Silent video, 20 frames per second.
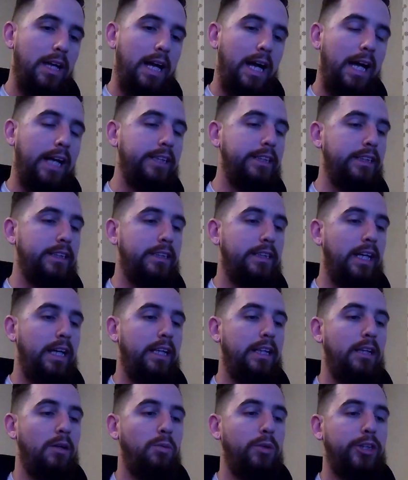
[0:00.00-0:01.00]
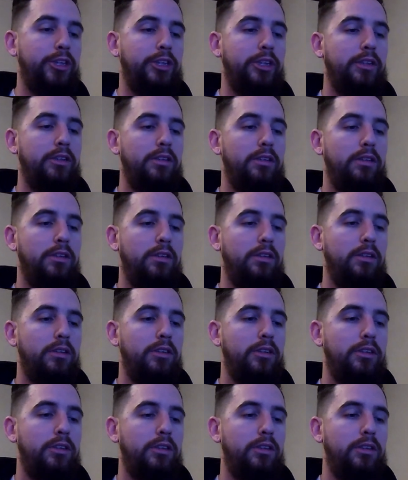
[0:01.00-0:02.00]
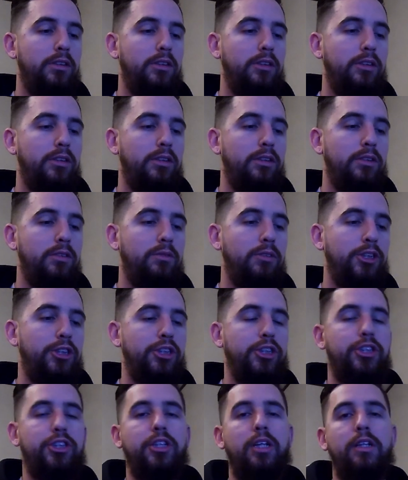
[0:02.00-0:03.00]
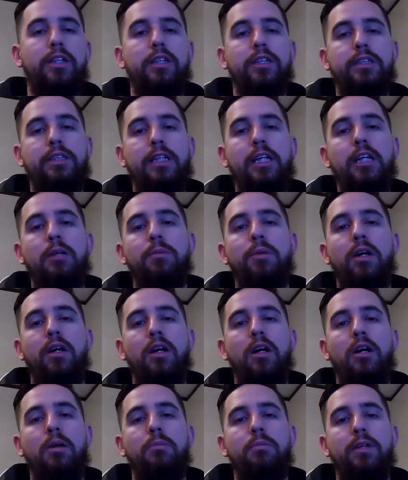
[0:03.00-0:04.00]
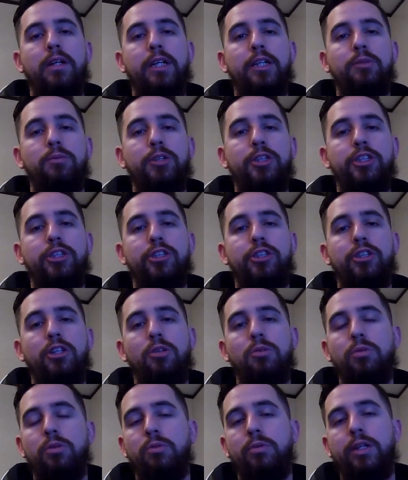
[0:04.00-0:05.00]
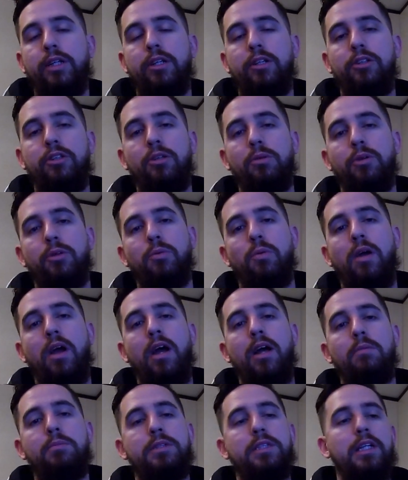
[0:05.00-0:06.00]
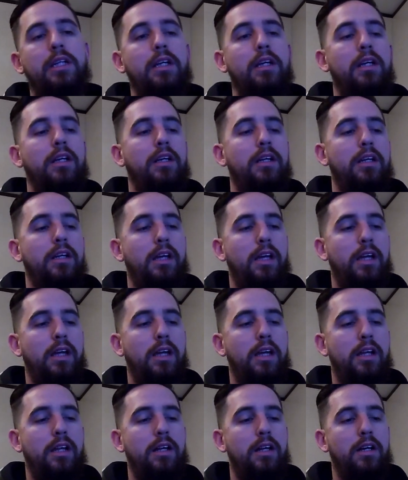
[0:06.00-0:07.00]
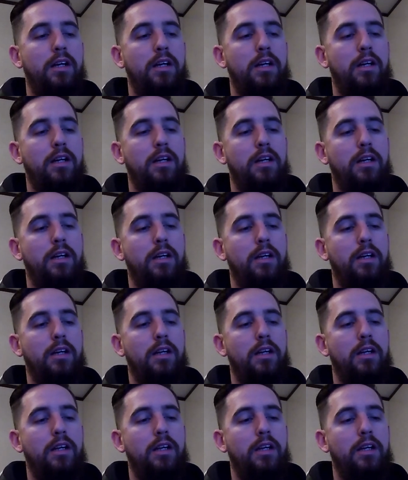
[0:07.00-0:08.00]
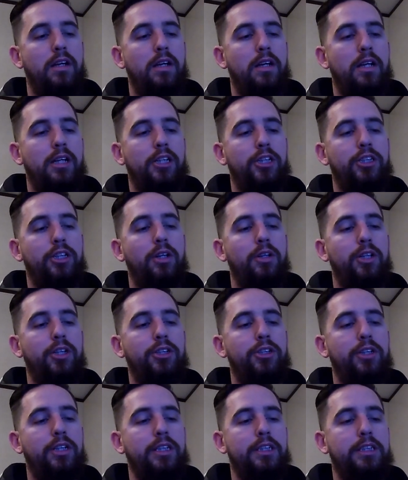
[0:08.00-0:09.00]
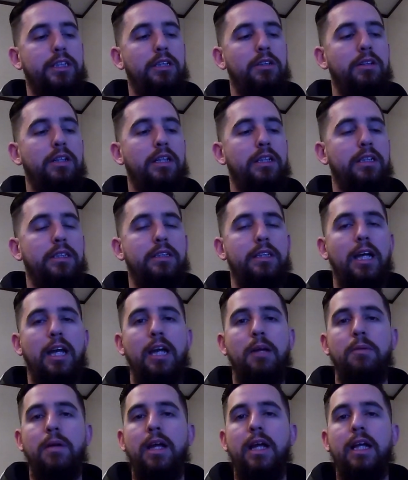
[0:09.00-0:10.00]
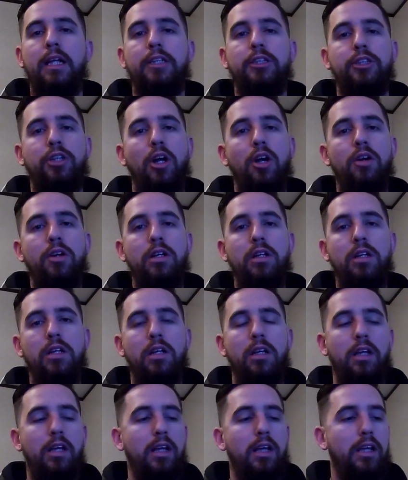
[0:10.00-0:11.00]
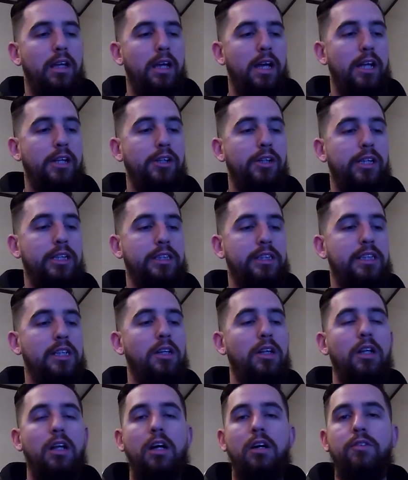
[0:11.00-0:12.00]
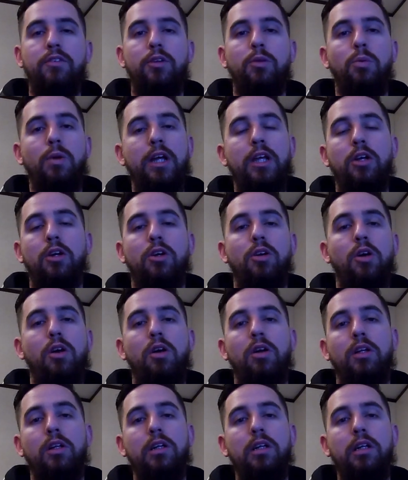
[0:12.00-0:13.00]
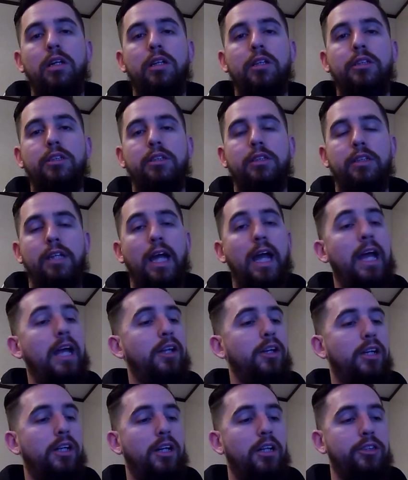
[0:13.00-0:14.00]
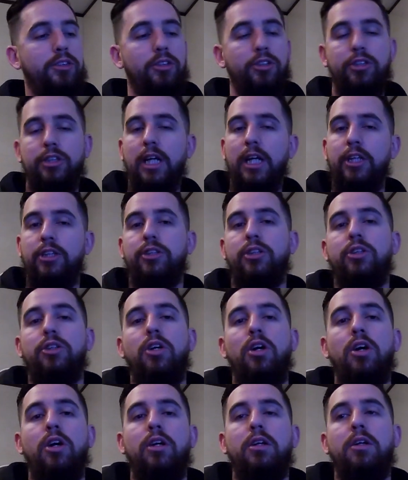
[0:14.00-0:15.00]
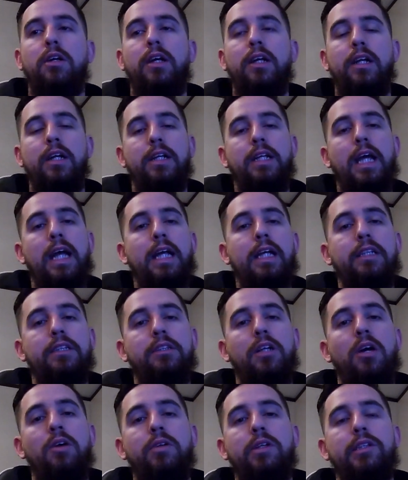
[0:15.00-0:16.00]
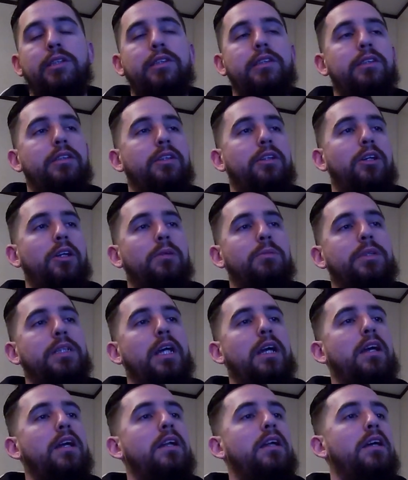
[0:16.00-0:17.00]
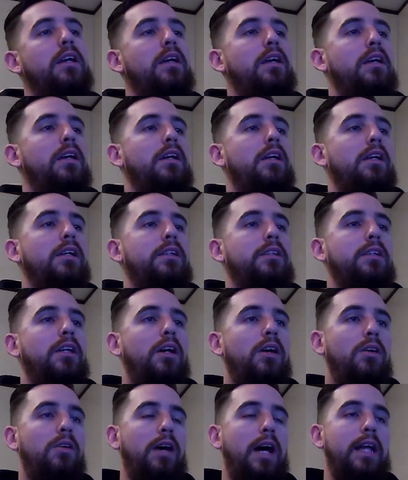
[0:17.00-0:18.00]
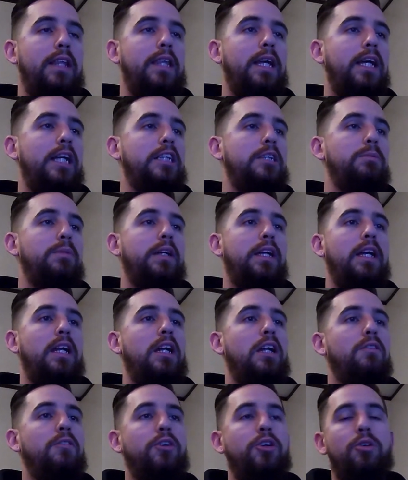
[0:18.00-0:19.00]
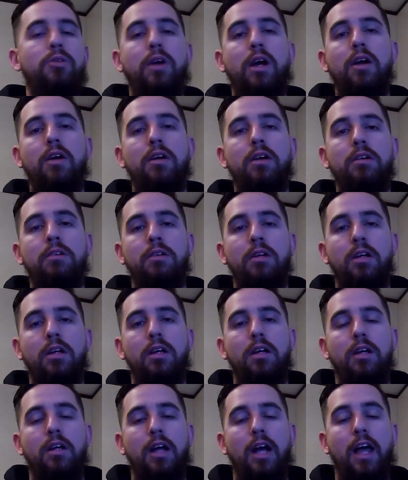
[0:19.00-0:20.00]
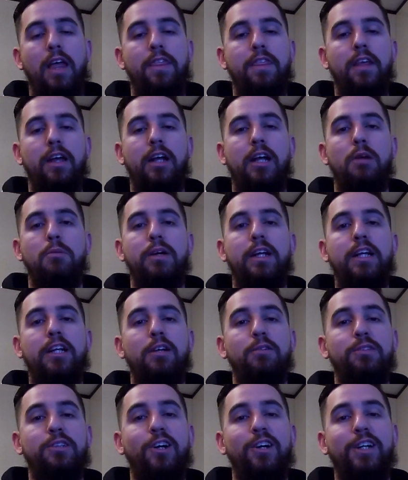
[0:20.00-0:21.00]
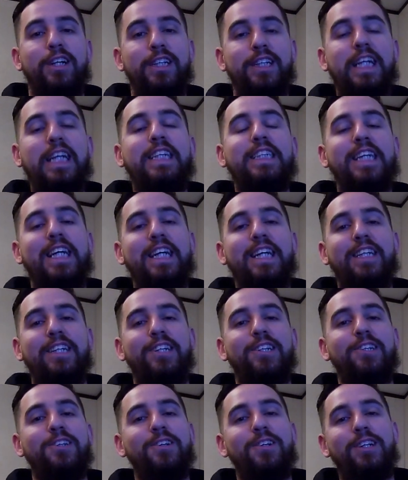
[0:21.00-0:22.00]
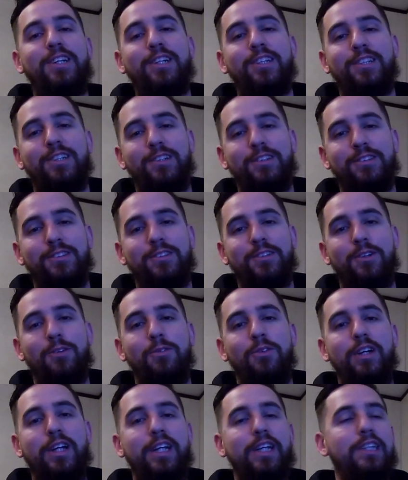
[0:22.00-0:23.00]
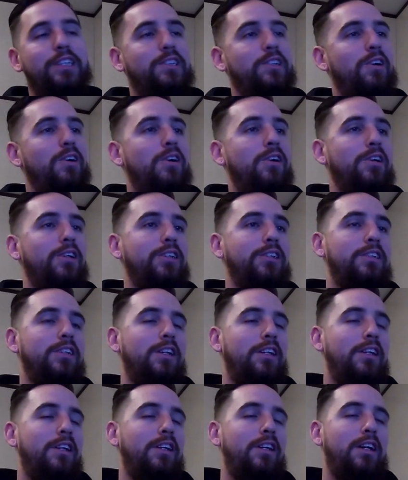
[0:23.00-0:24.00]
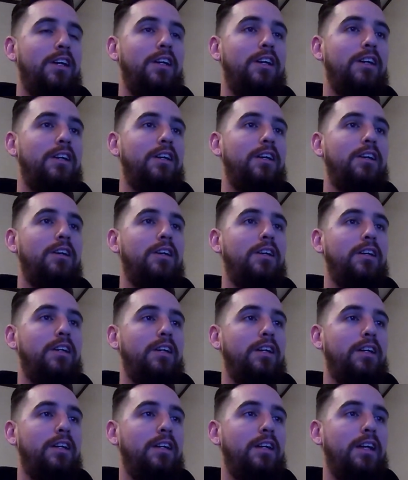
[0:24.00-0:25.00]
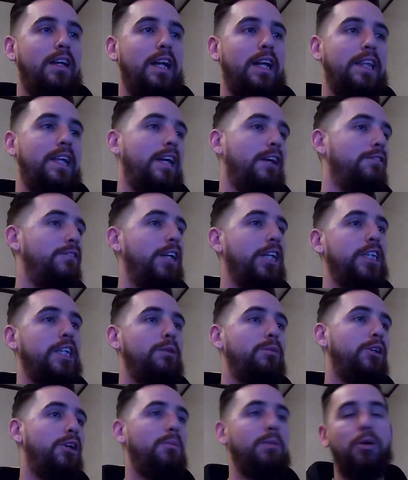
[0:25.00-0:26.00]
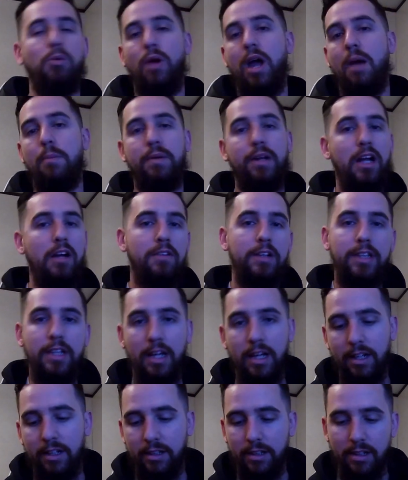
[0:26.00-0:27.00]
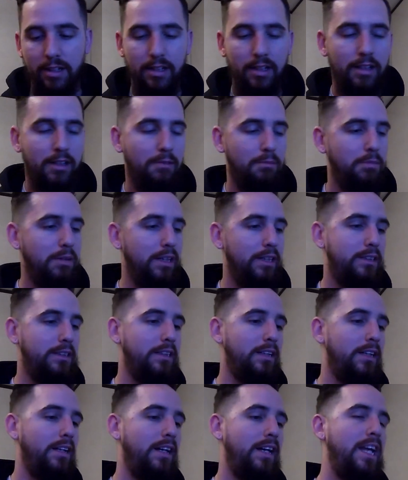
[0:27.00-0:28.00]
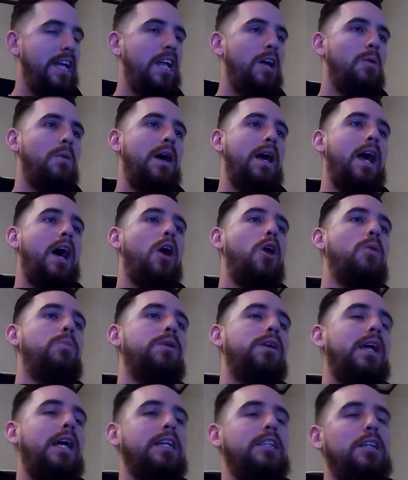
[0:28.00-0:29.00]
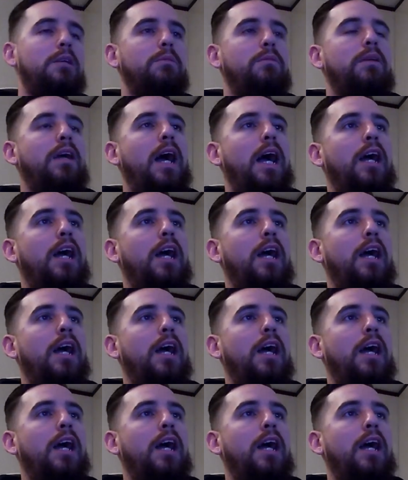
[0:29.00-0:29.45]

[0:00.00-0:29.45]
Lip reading: I just think that we should shut the stigma up, and we should show what we can do with wraps, and show that you can still get the same heads turning, and you can still love the way your car looks, and you can also change your car in a day's notice. You know what I'm saying? So I think it's the beginning of a new era. I think I'm going to end up talking DJ into doing it on one of his cars, and I think eventually we're going to be wrapping everything. But anyway, I hope you got some